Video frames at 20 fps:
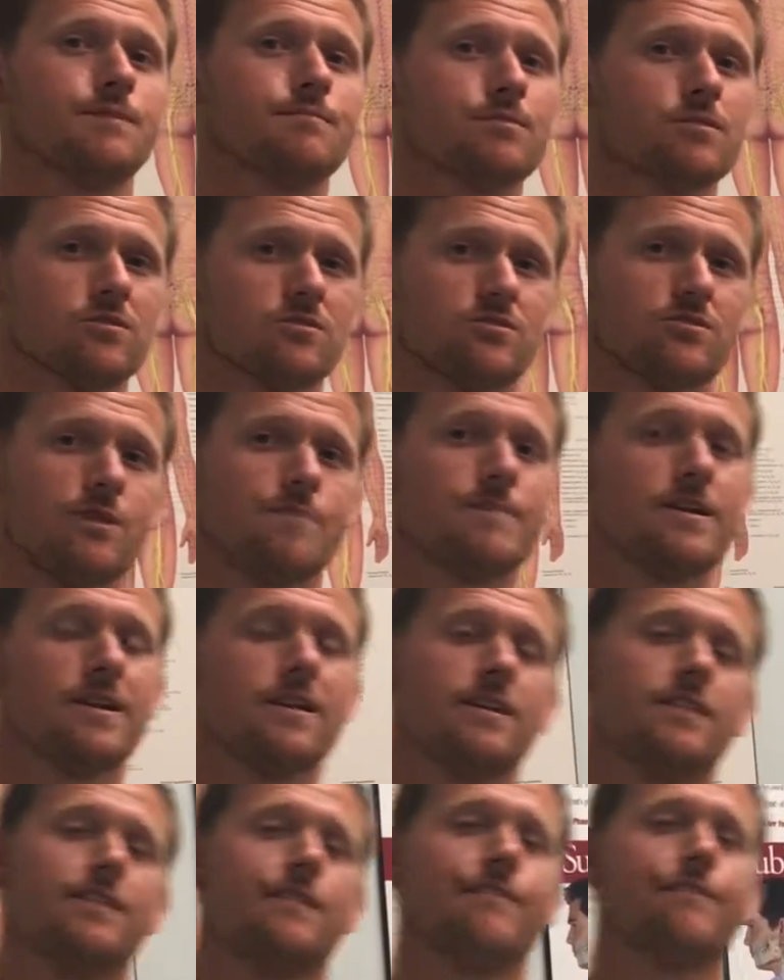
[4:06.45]
Typical
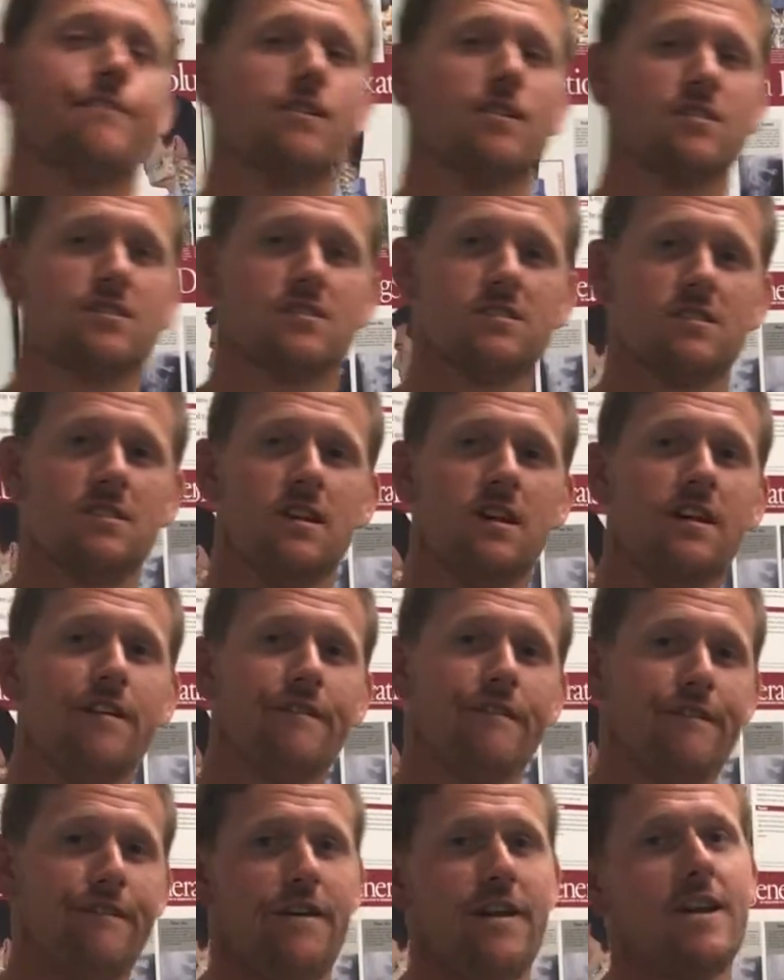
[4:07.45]
treatment in the first
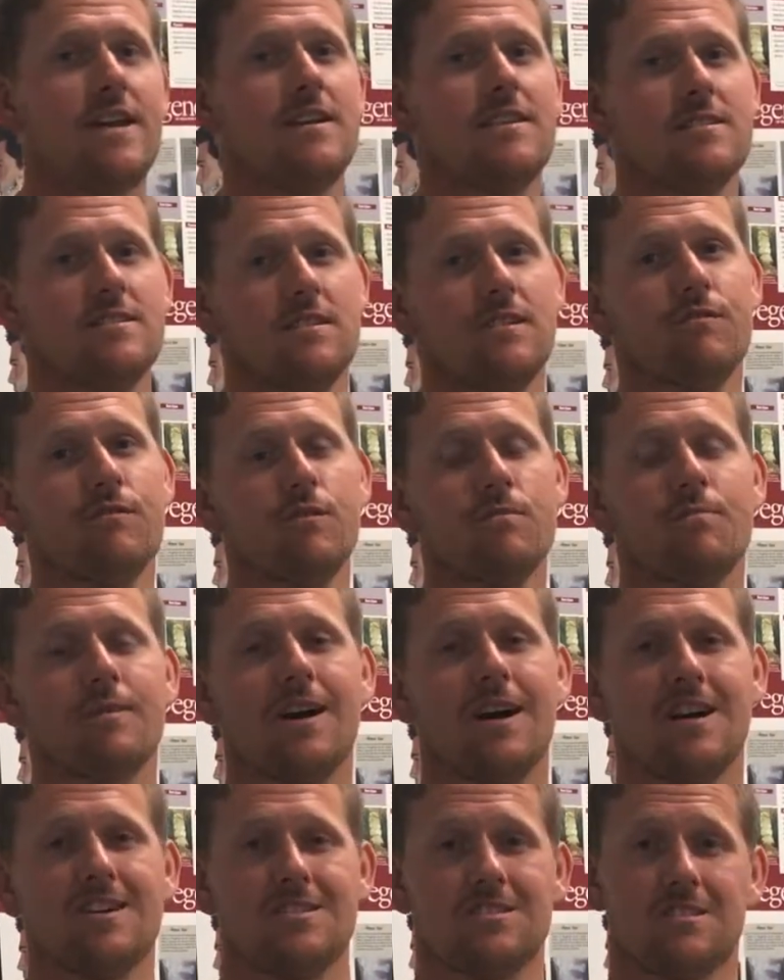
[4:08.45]
phase of
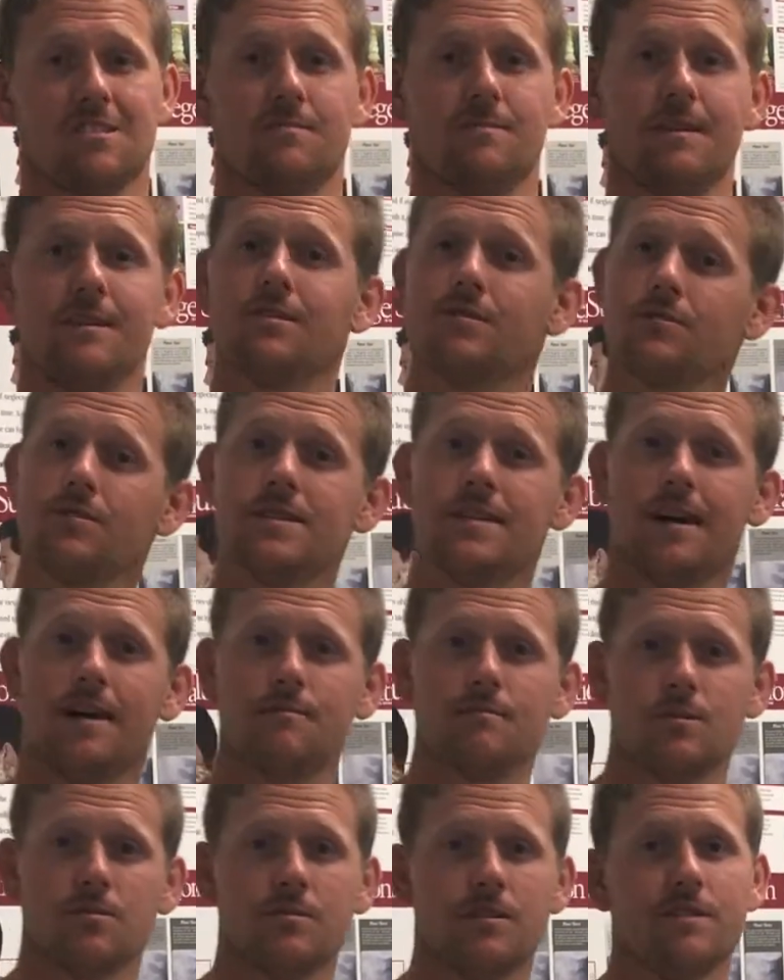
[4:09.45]
whiplash is going to be 3
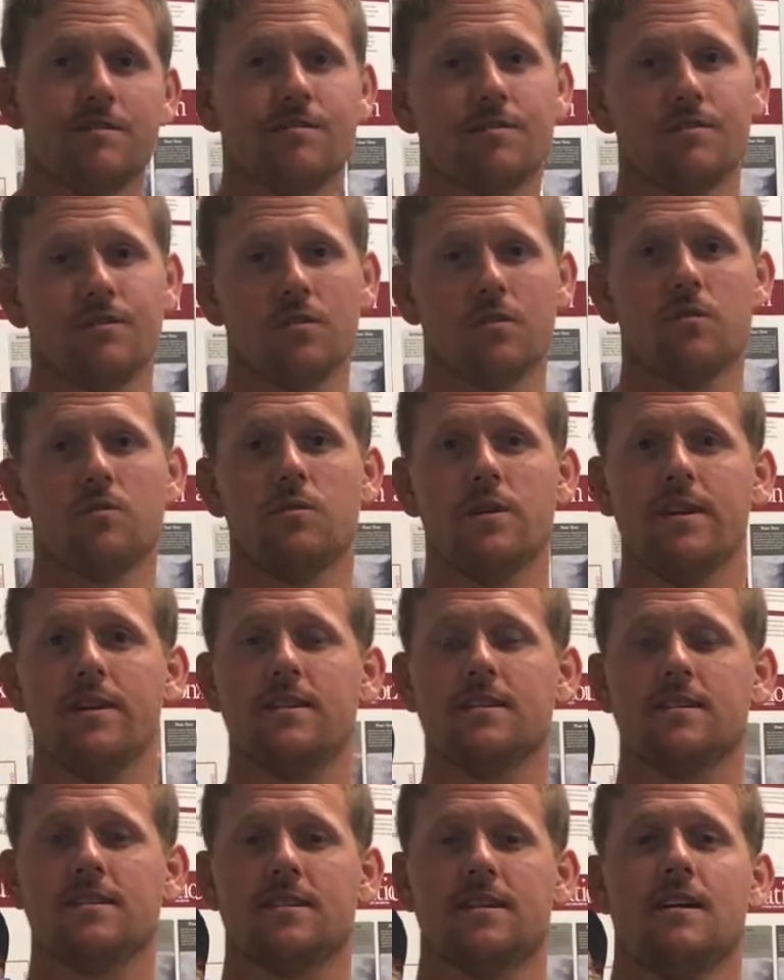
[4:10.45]
times a week for 4
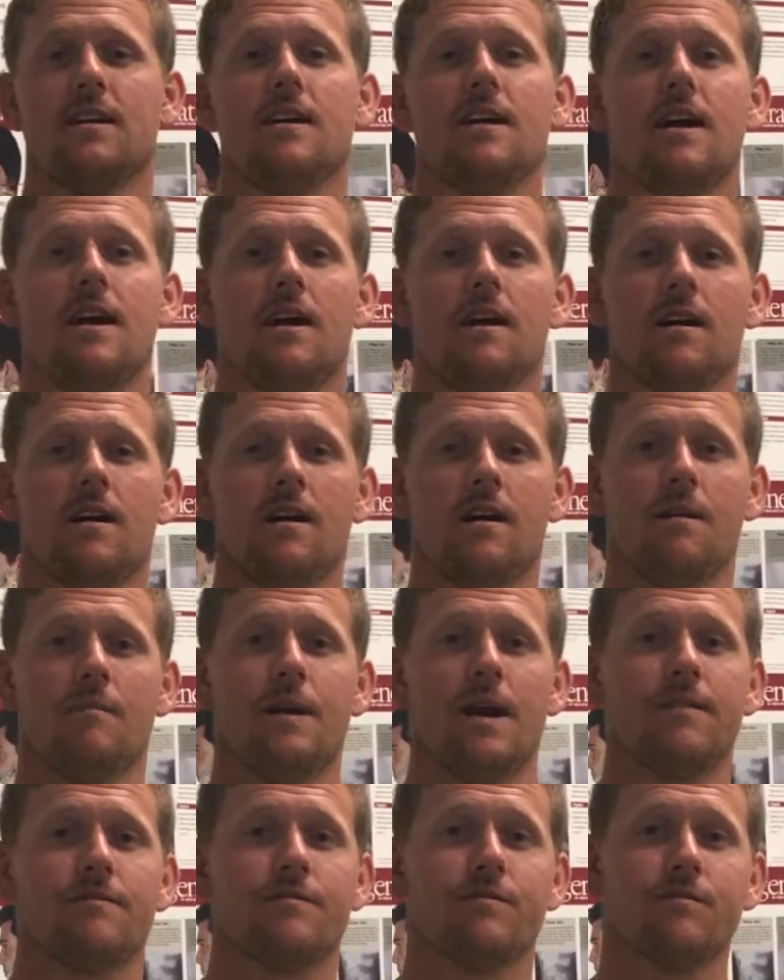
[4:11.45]
weeks.
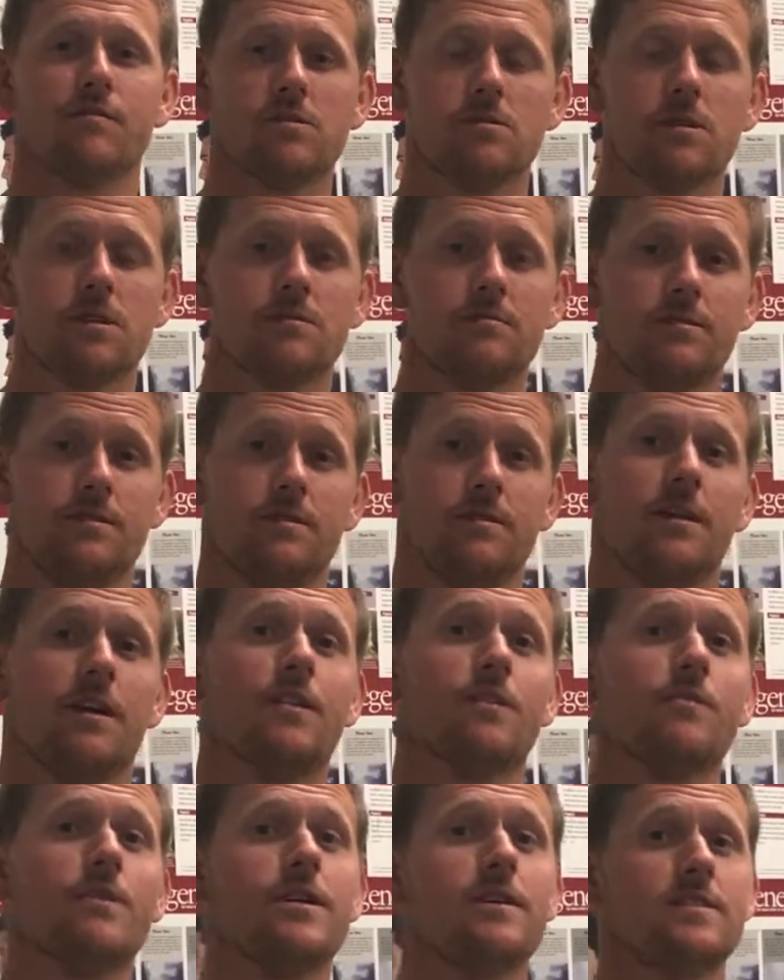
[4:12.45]
After 4 weeks, we do
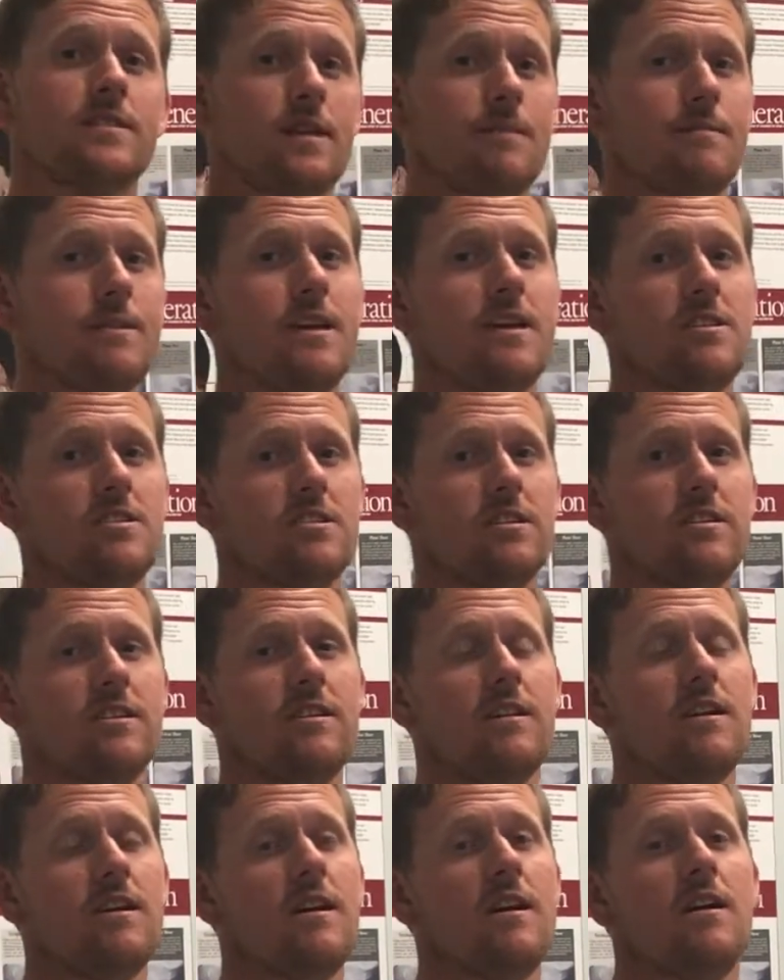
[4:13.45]
another
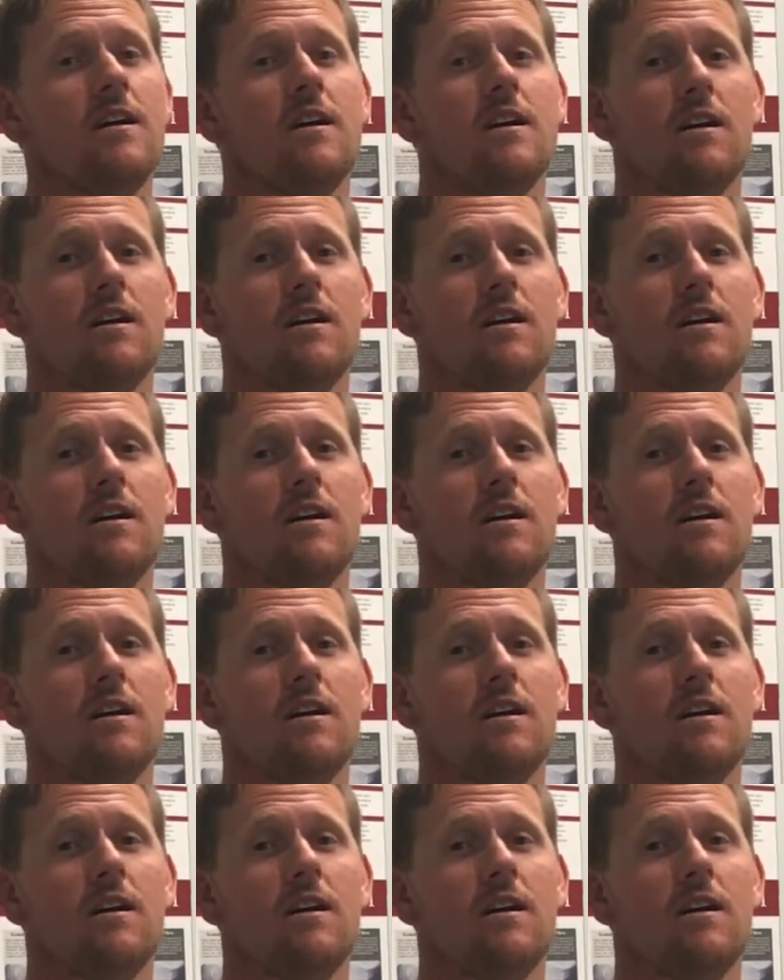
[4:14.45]
re-examination.